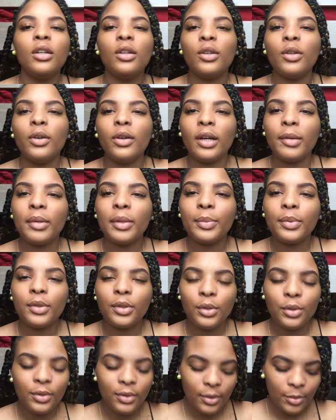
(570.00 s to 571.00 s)
you know how people
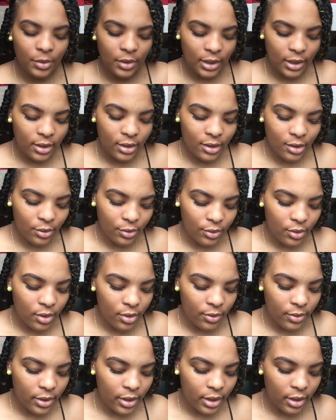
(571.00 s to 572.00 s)
use obsessed in the
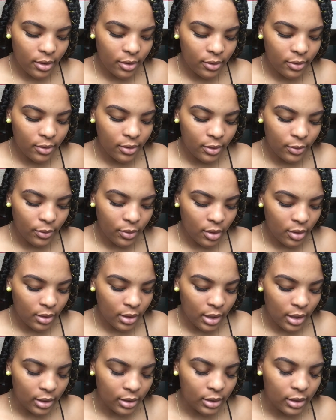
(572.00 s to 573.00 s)
wrong way? Wrong
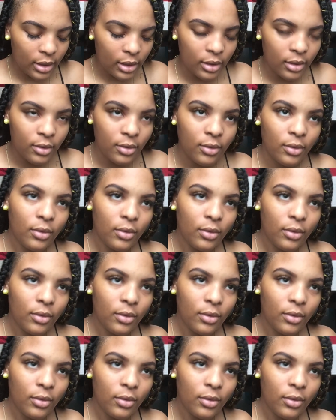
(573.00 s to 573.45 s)
context.